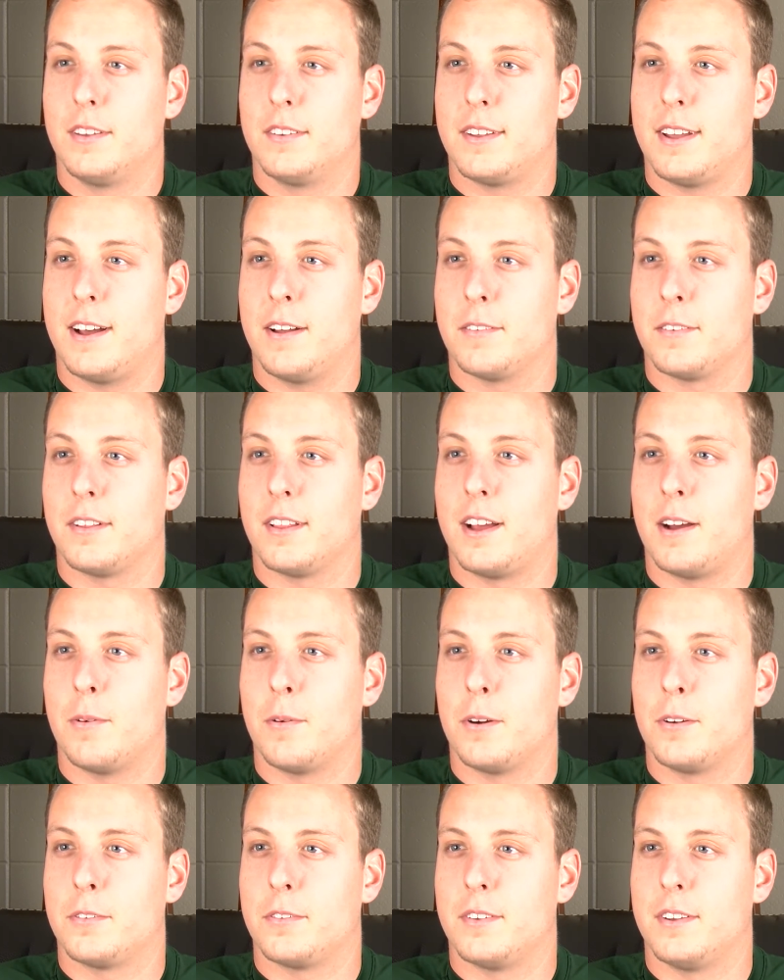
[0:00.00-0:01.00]
It sounds a lot
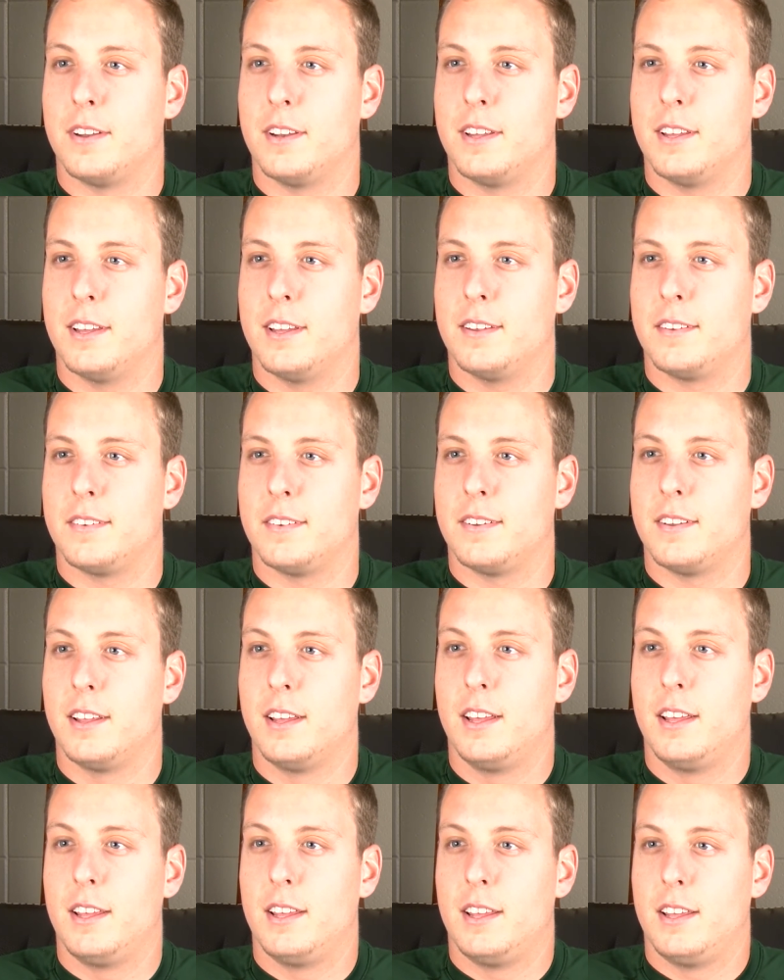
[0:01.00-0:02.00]
worse than it is, and
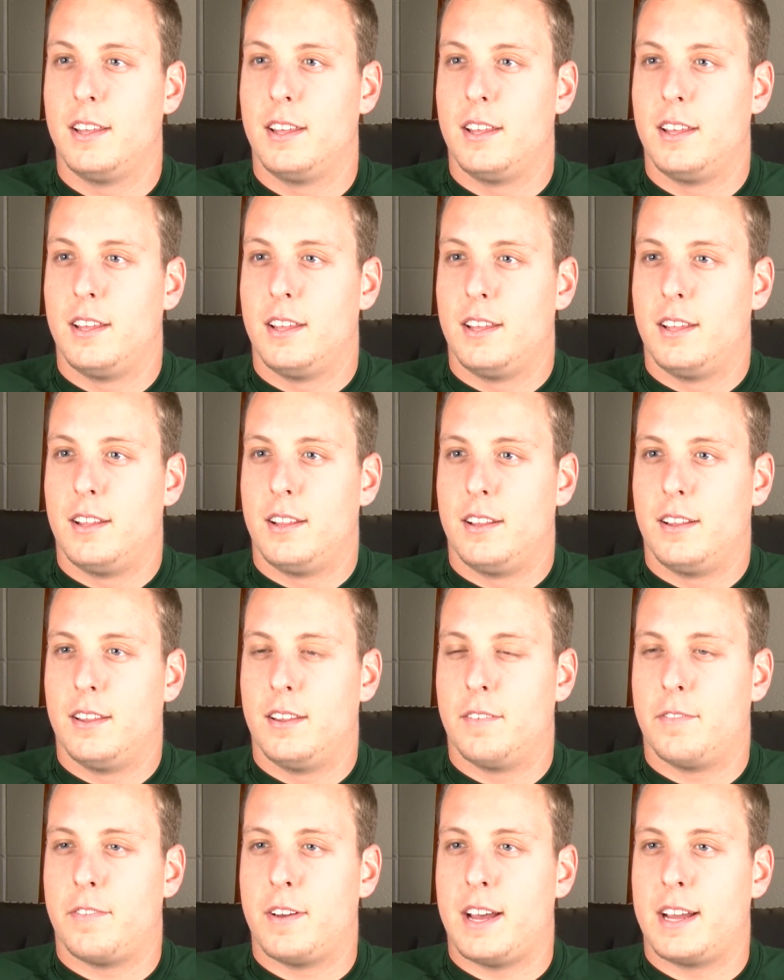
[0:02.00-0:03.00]

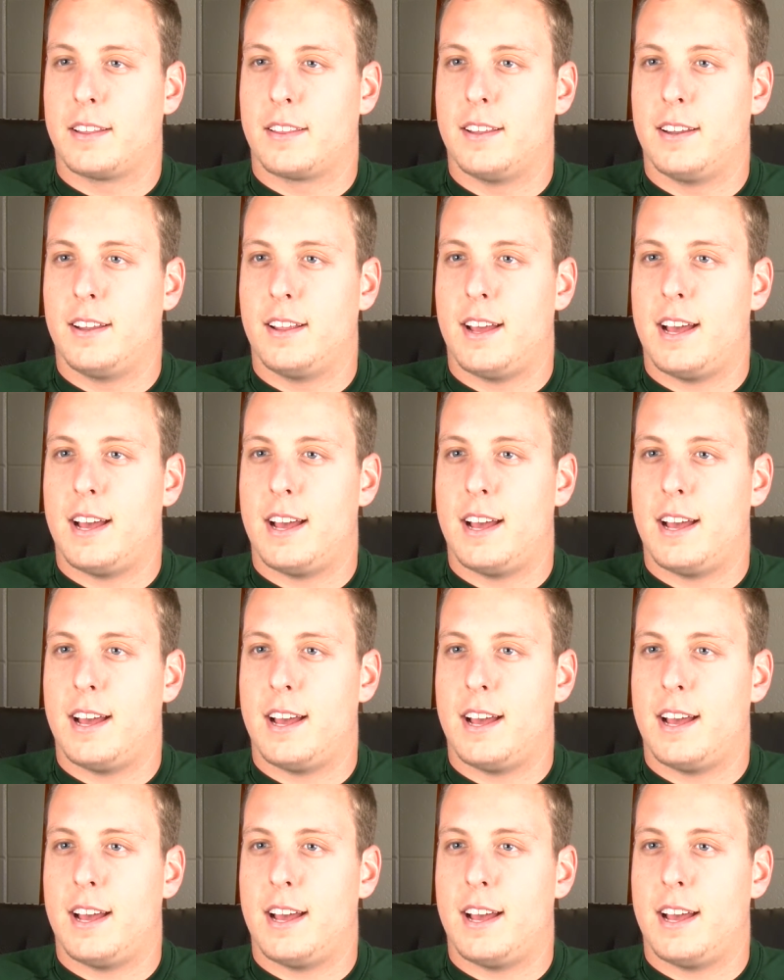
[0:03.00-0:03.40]
the fact that it